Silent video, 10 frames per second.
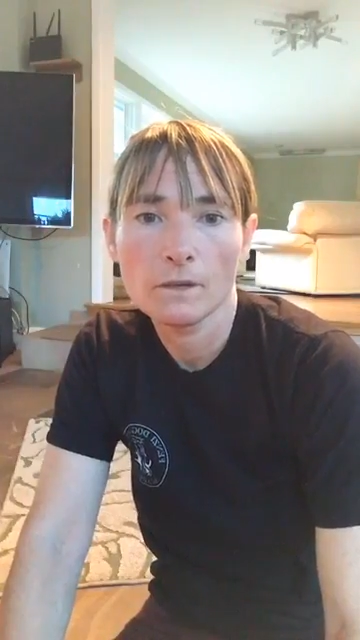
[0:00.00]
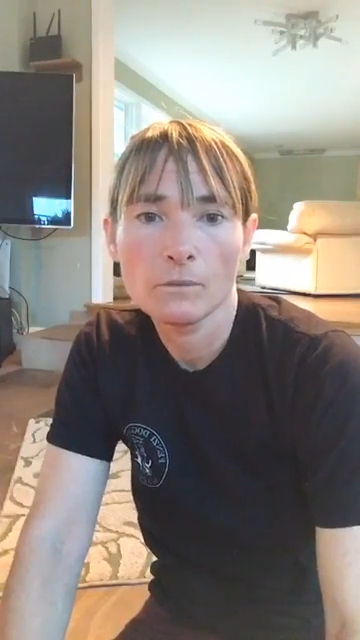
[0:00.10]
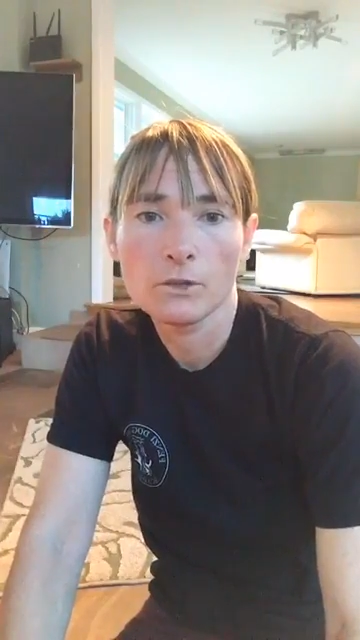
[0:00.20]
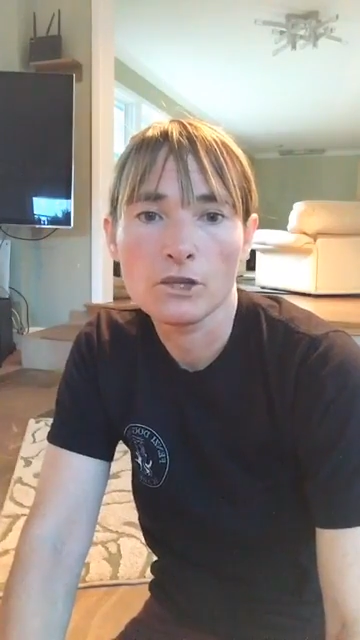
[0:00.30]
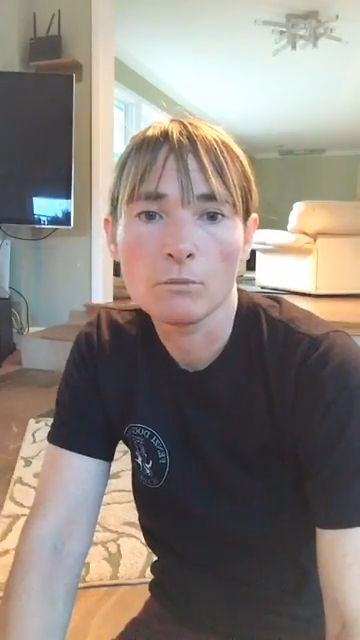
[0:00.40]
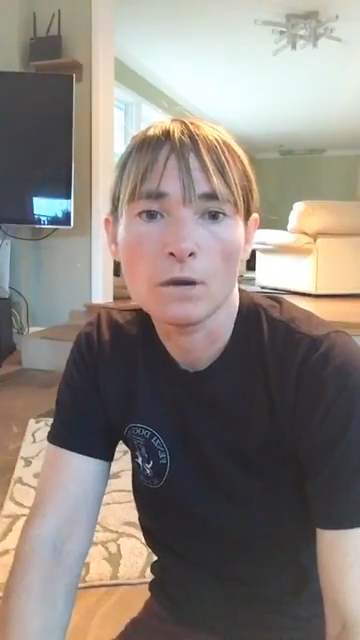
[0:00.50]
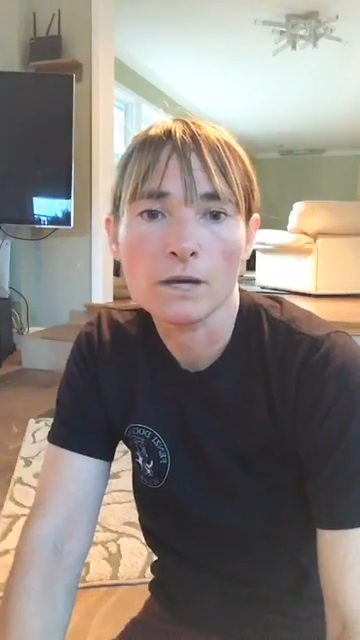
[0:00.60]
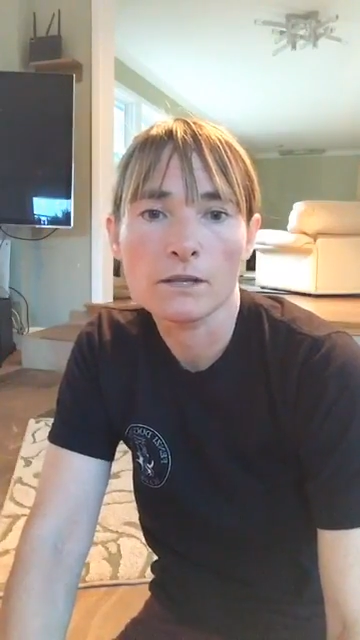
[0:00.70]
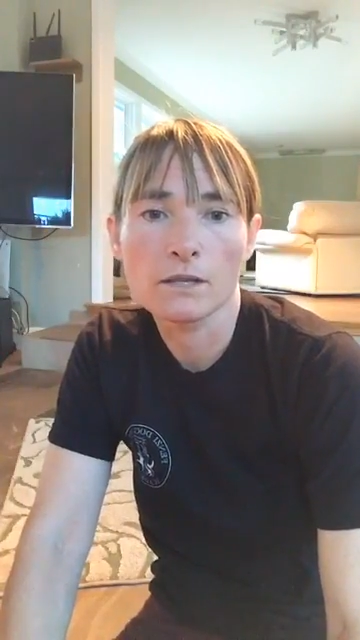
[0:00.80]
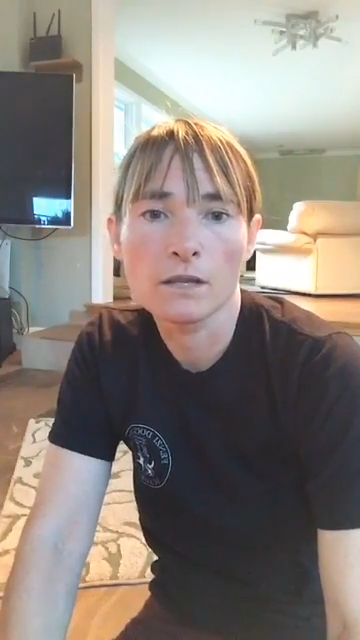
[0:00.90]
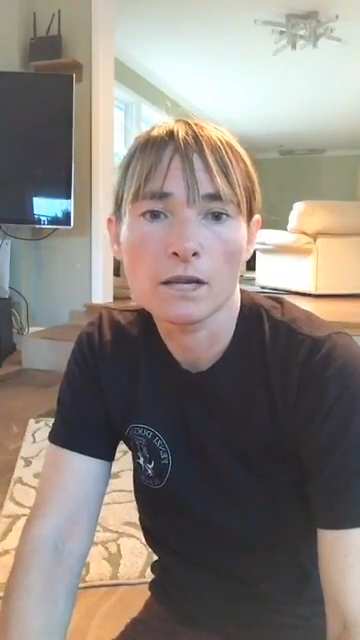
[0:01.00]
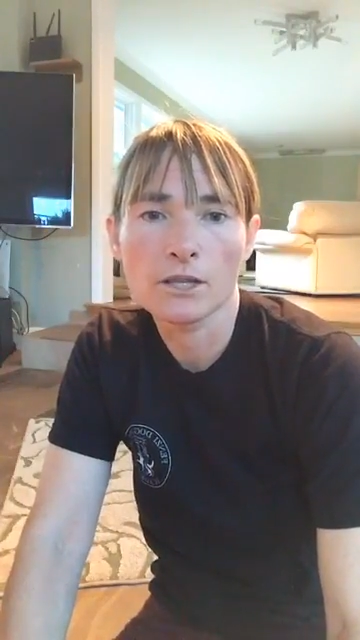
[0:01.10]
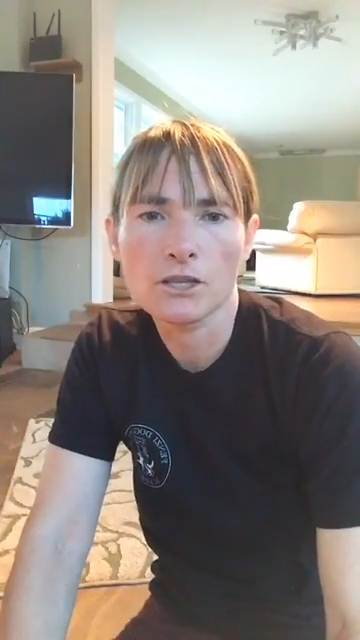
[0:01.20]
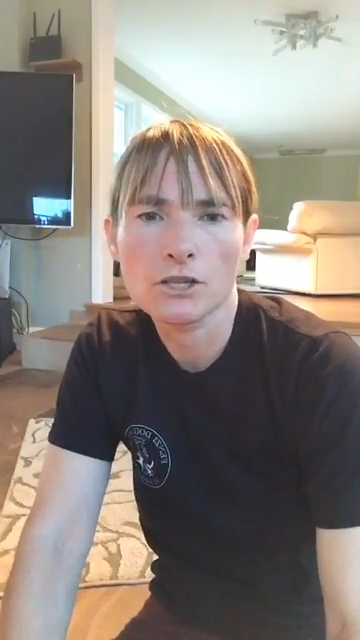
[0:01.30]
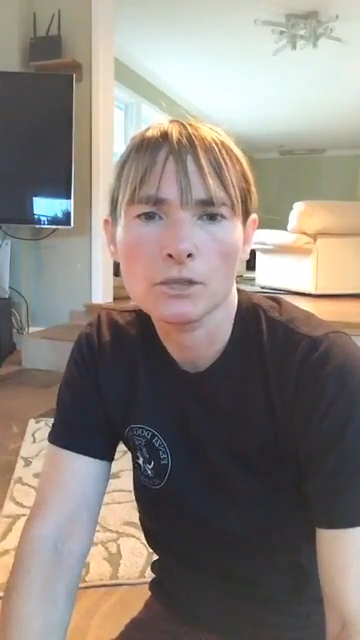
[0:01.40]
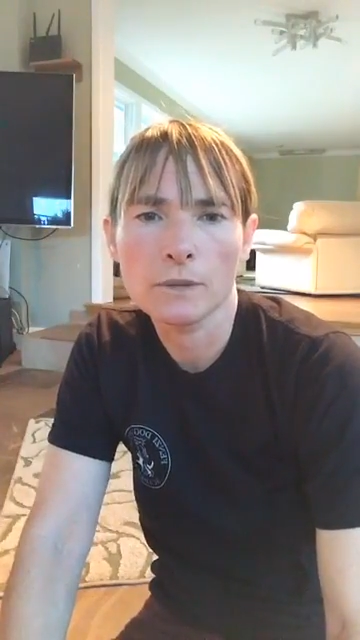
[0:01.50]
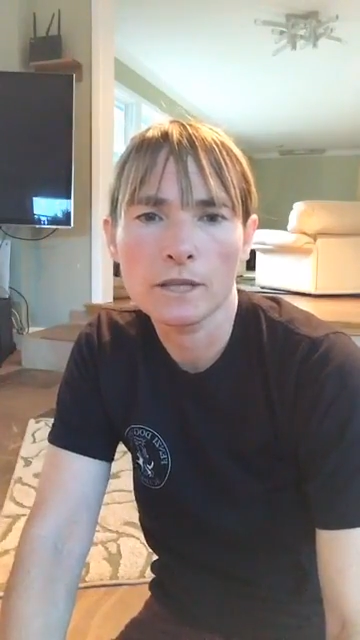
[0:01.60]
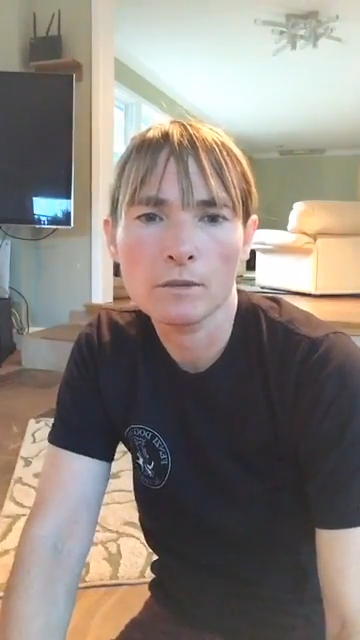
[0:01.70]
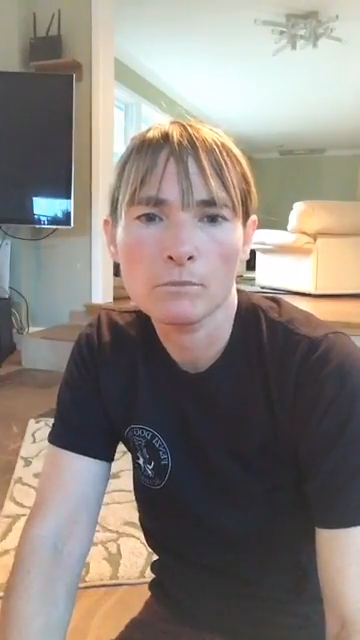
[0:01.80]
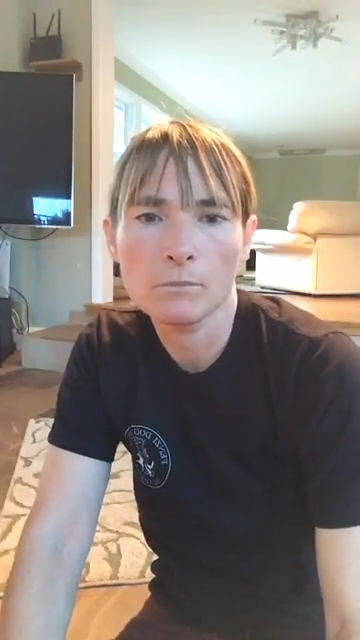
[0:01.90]
Would you mark the
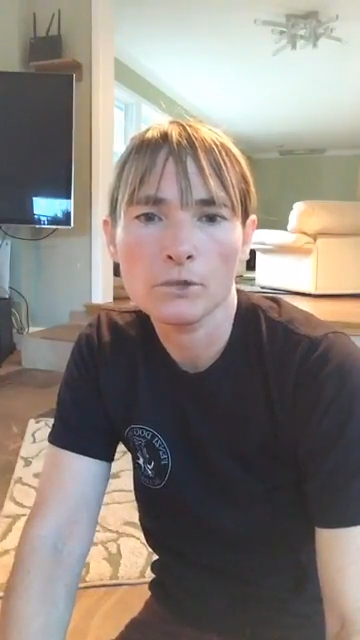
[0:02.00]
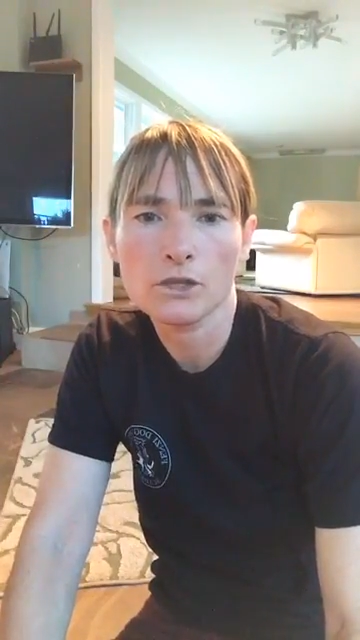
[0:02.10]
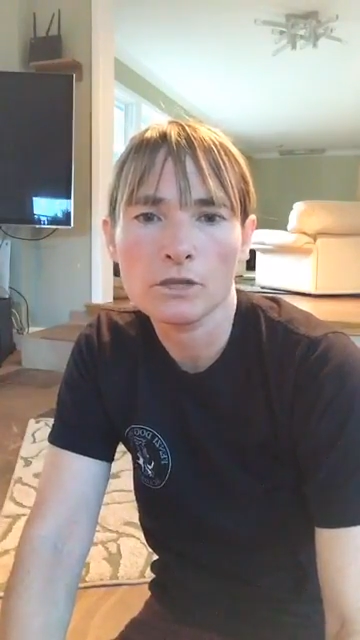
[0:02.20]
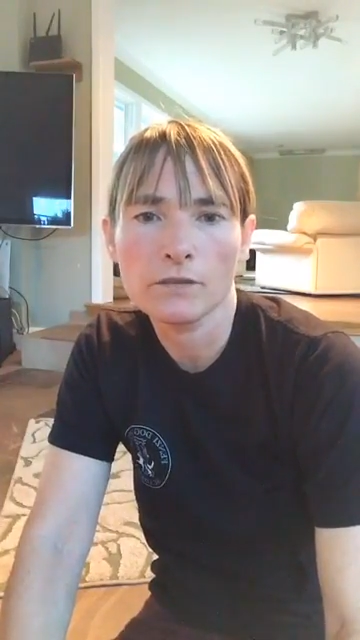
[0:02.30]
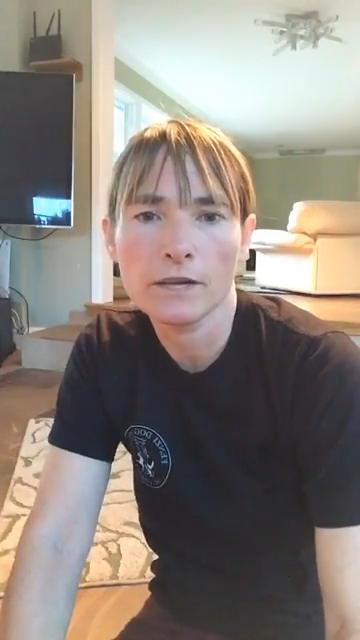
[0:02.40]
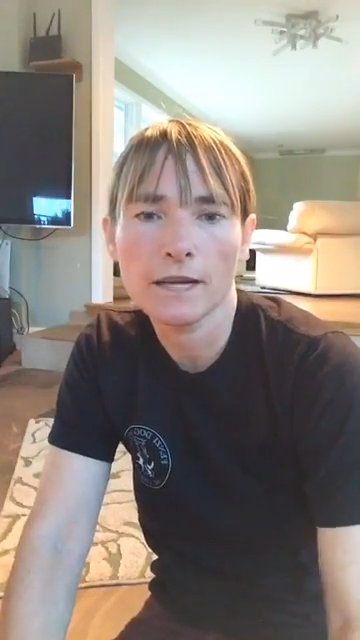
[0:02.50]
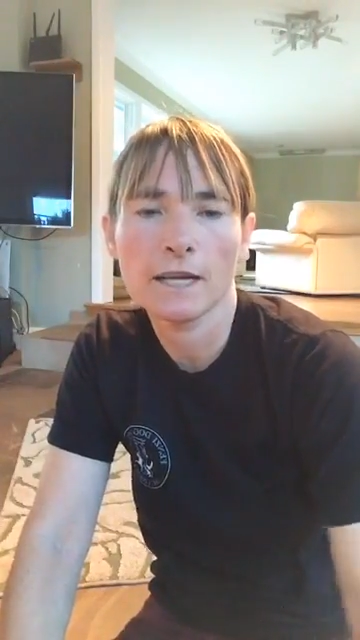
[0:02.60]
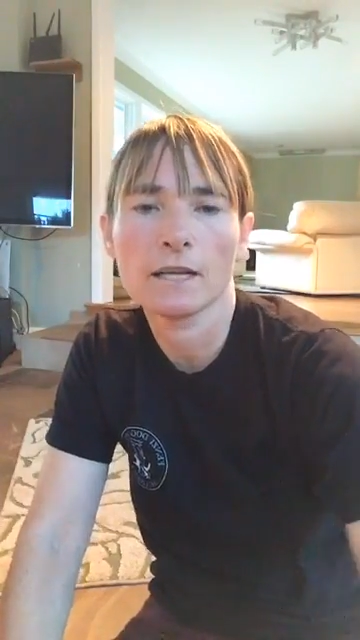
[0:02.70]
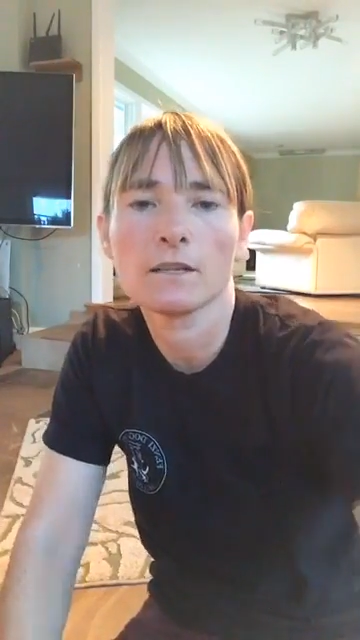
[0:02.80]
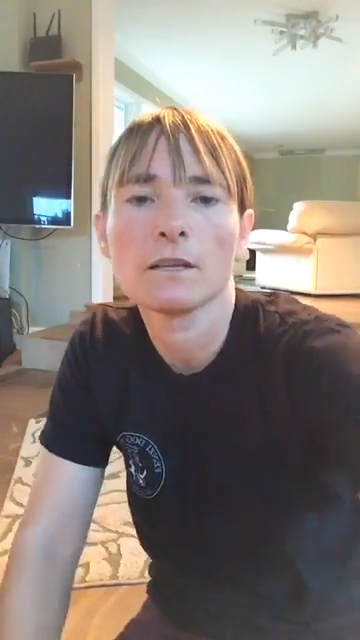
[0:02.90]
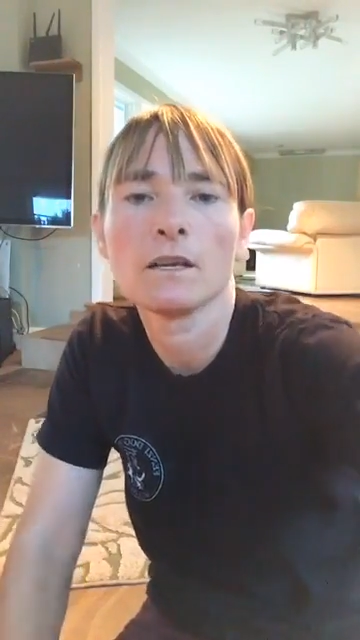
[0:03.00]
non-chewing push of your hand?